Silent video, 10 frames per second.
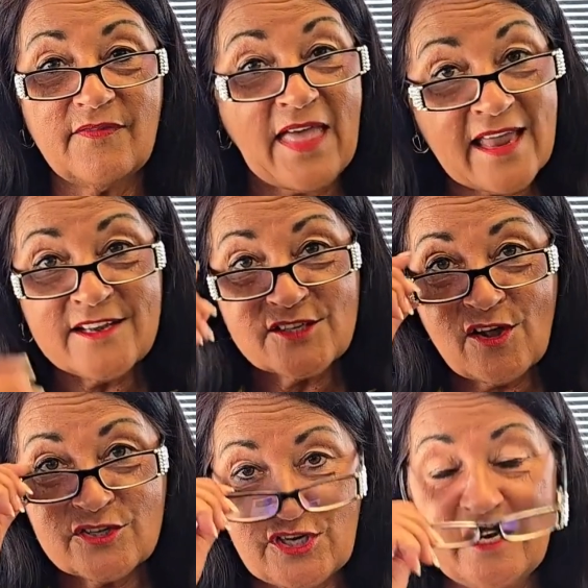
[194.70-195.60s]
that has
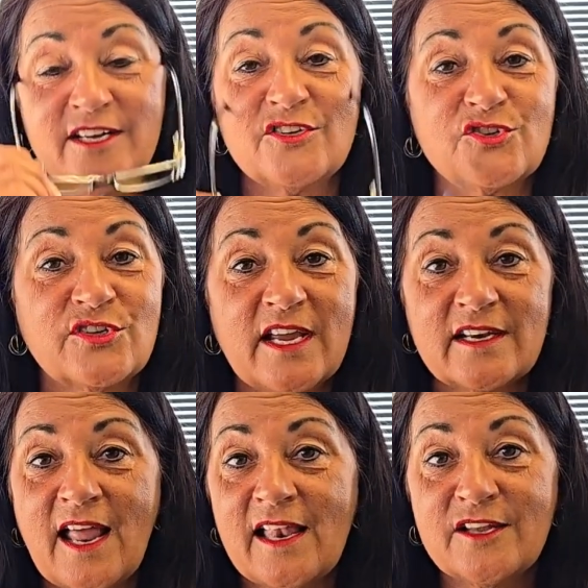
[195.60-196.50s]
all changed.
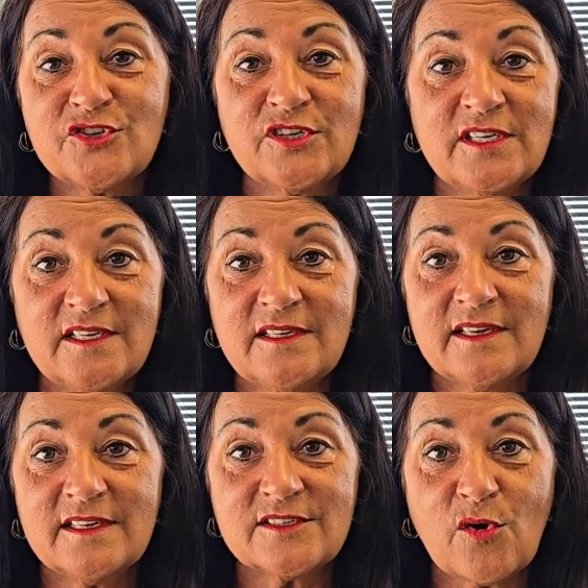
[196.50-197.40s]
Technology
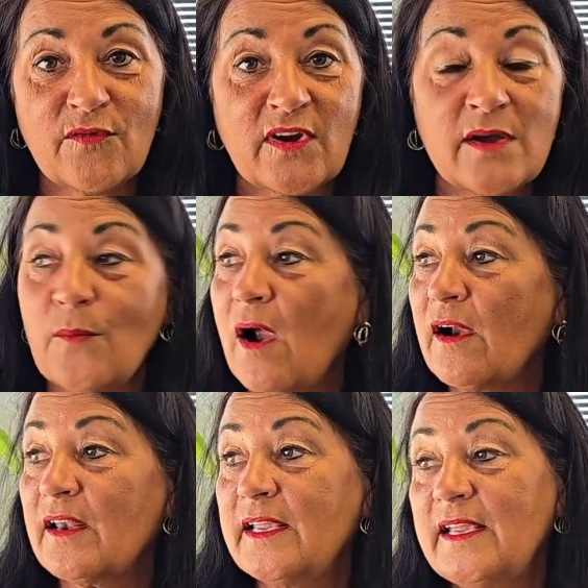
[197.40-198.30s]
is overcome.
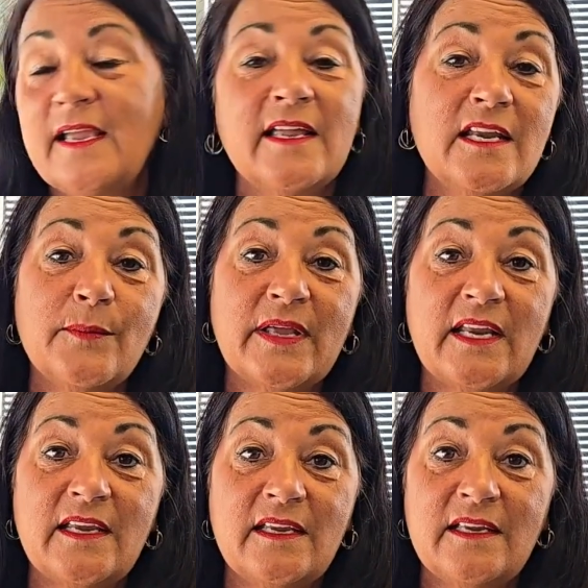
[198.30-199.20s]
Hardly
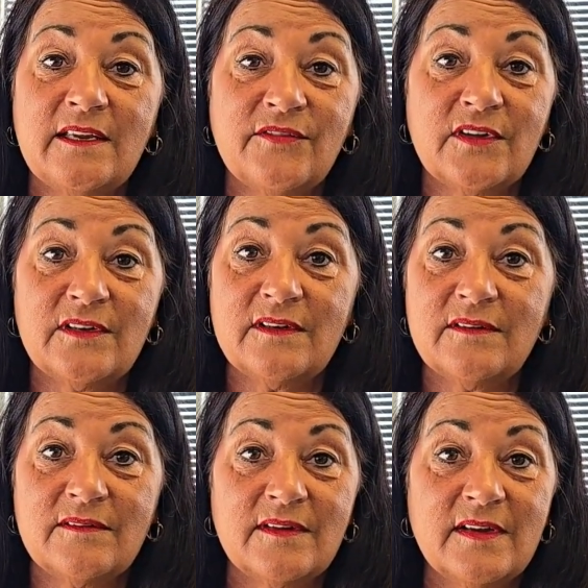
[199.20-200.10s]
anybody
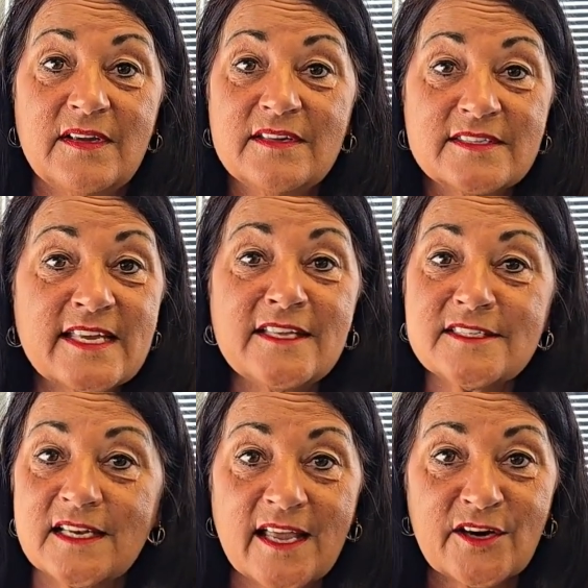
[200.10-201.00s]
even
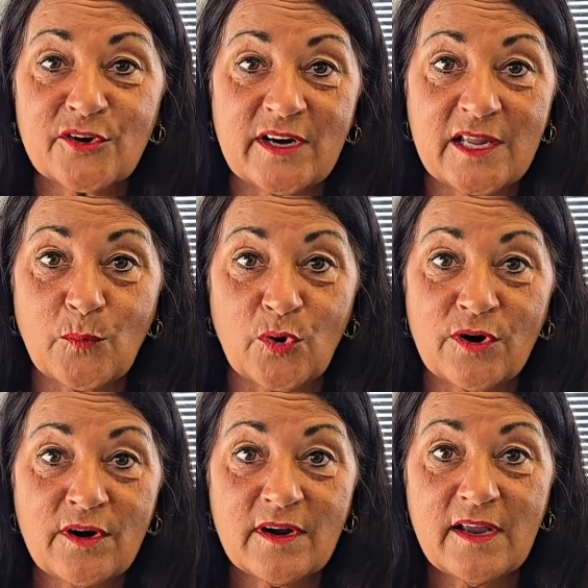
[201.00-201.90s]
sends a letter
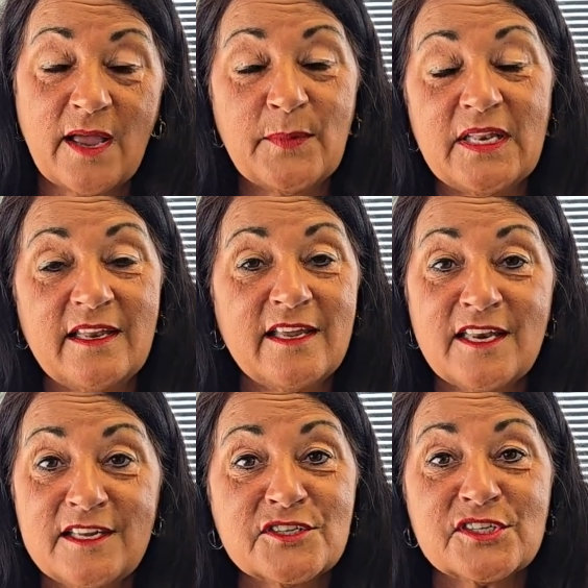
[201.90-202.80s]
anymore. I mean,
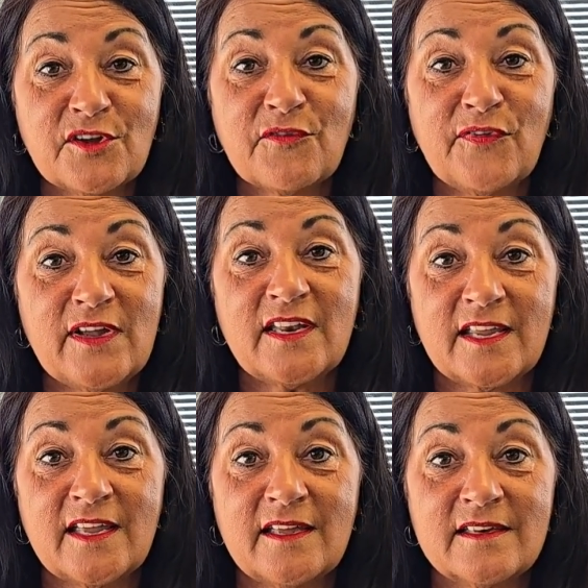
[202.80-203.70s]
it is still fun to
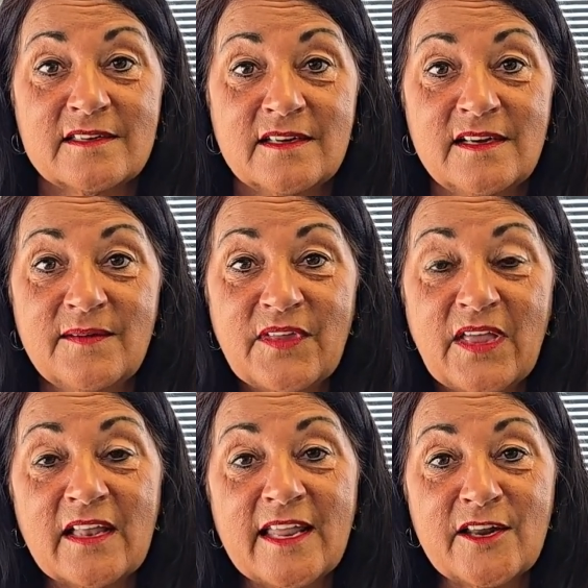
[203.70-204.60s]
get
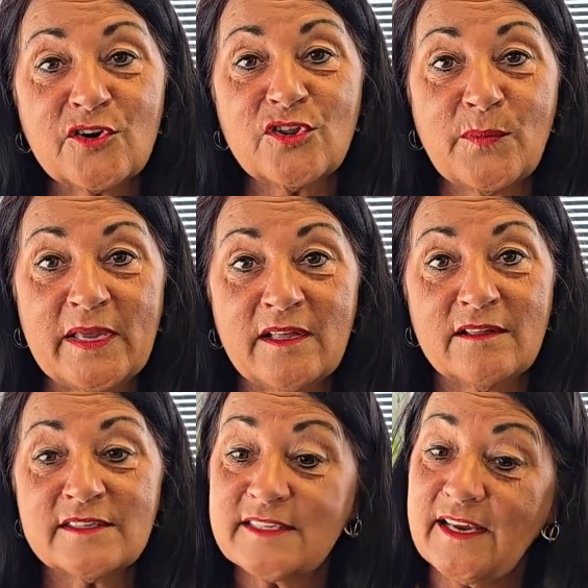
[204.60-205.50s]
a letter in the
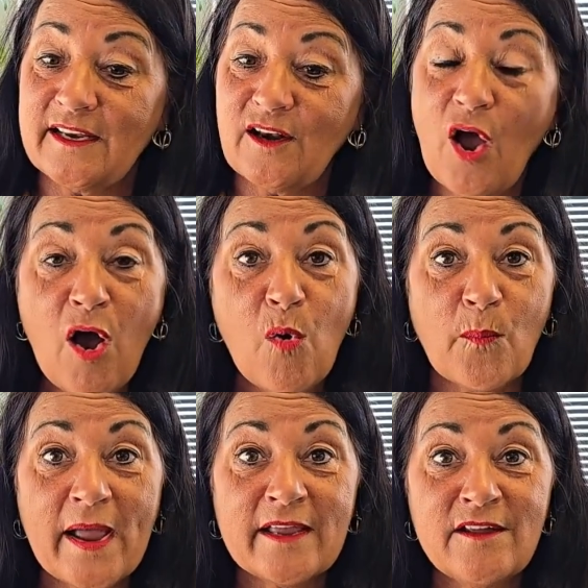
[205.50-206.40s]
mail saying, oh
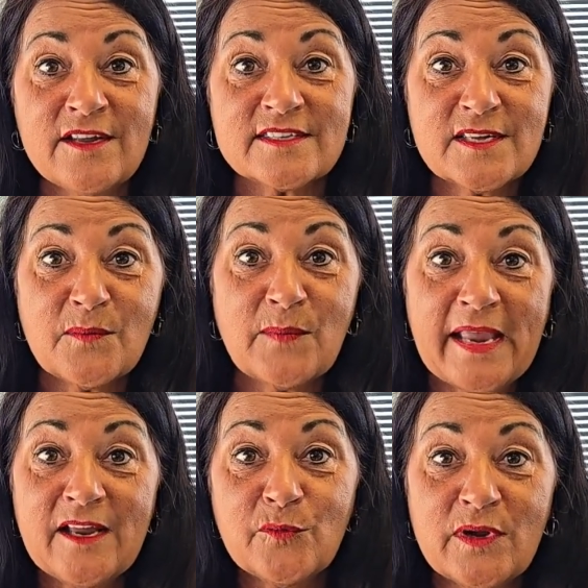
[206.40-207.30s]
my goodness, something
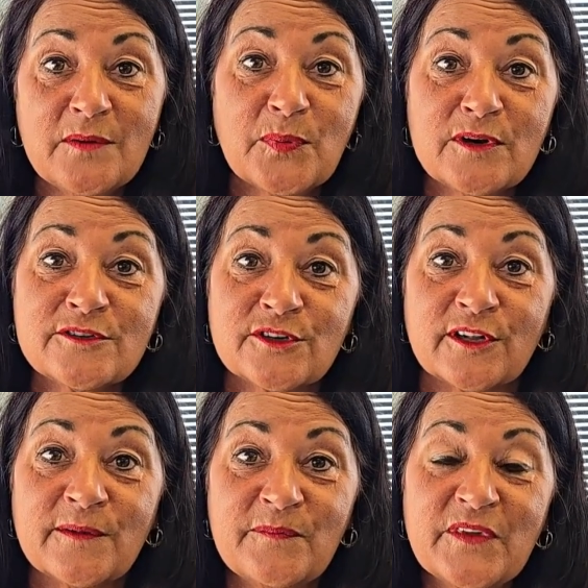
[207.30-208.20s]
handwritten
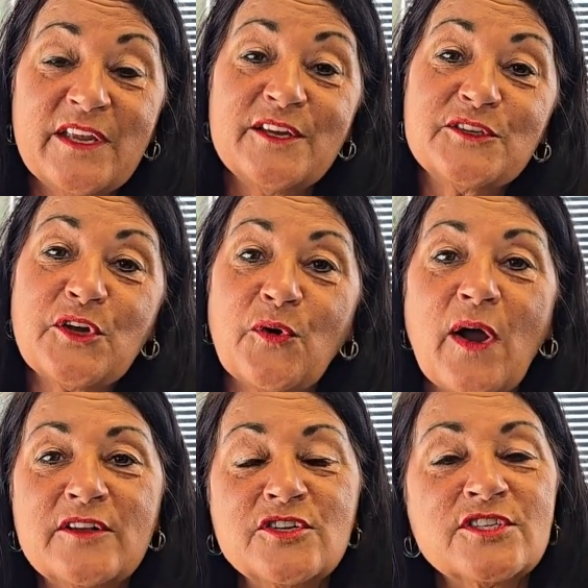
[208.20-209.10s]
personal. So
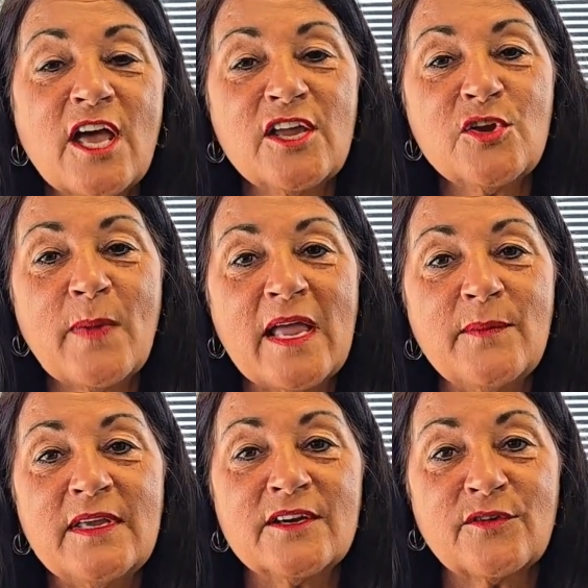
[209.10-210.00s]
I just thought you might
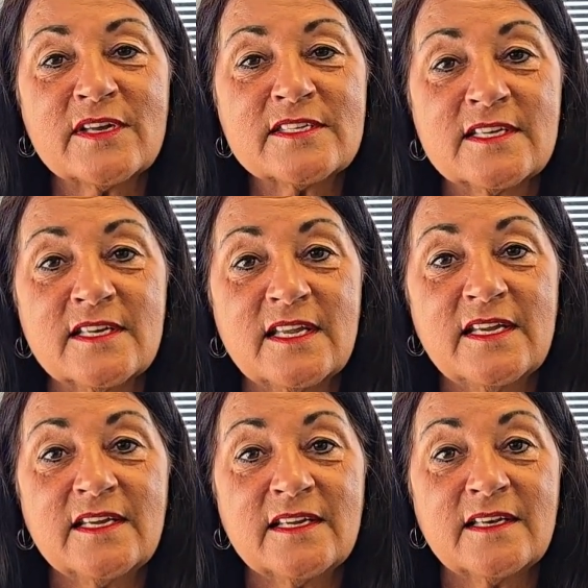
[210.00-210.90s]
be interested
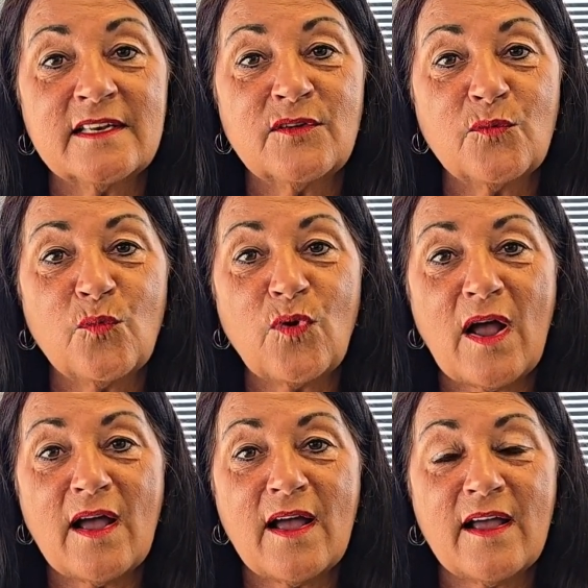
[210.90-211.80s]
in,
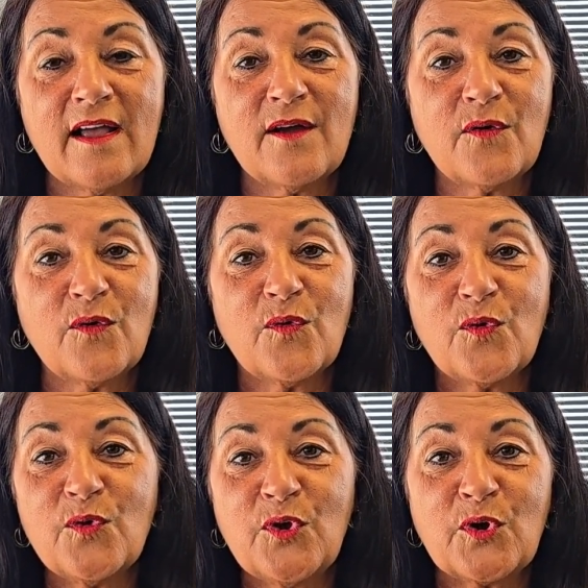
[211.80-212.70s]

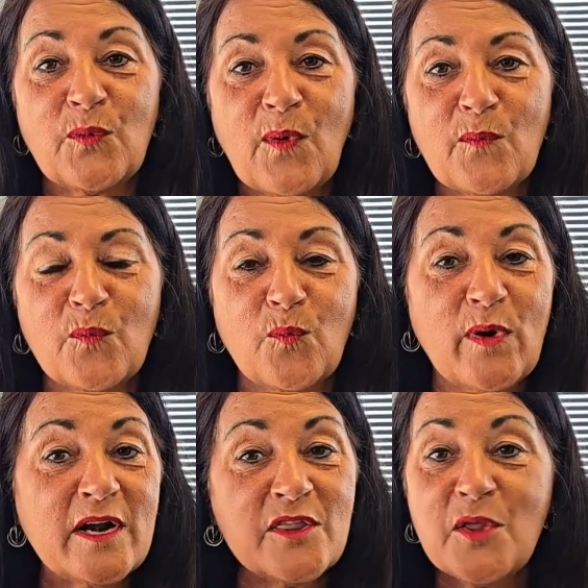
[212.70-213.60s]

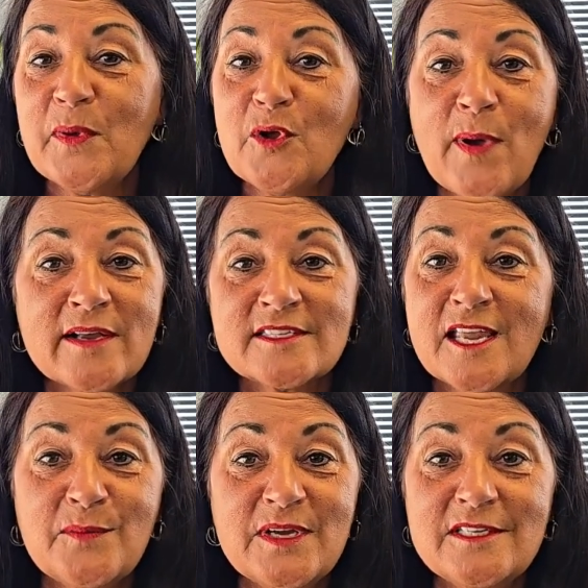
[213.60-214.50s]
when the mailbox
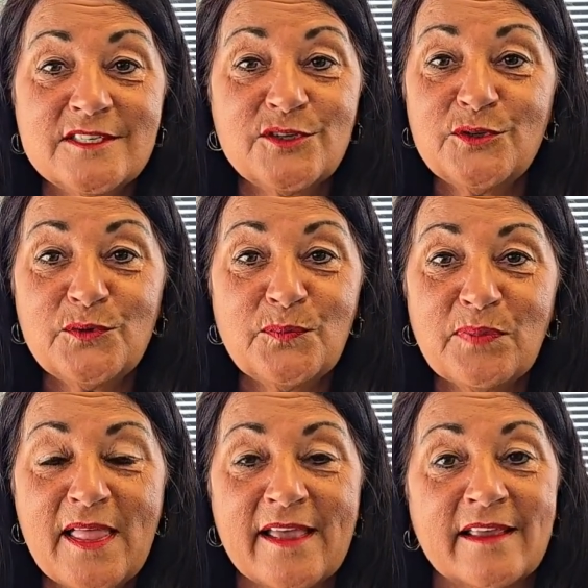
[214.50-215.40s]
came into
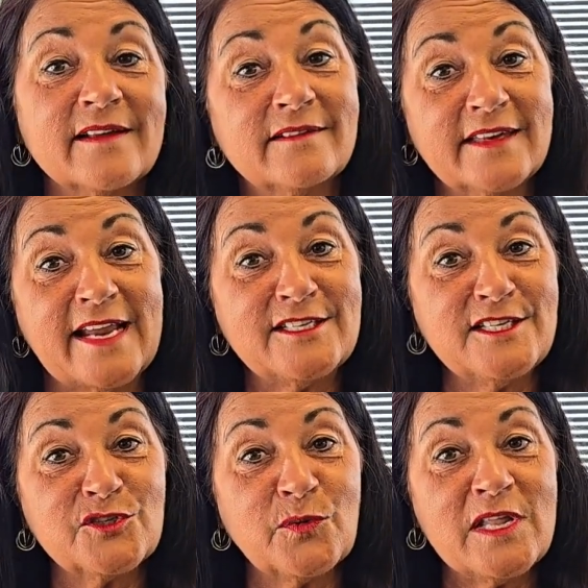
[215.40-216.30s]
play,
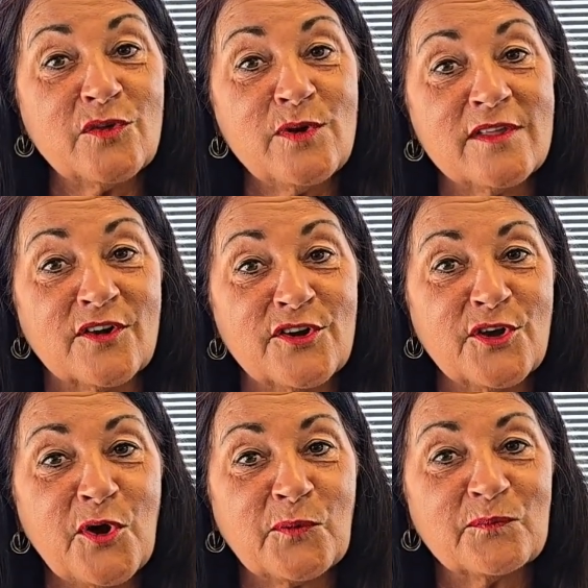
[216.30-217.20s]
1923. There you
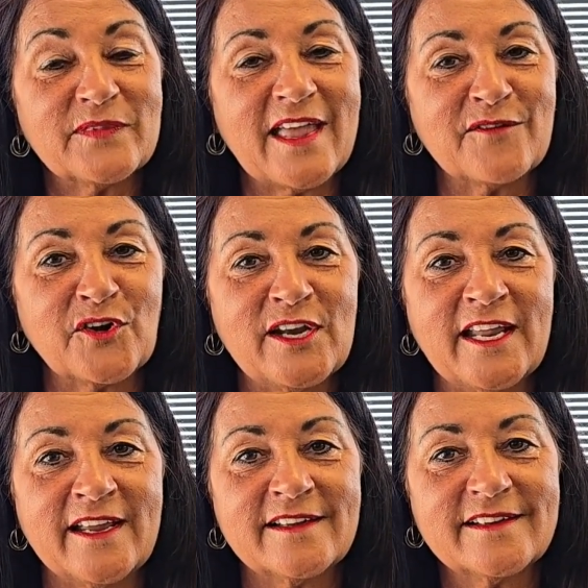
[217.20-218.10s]
go. Have a great
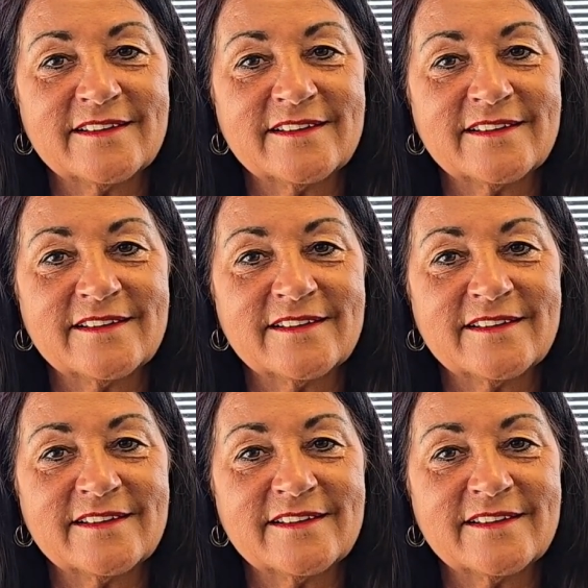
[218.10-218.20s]
day.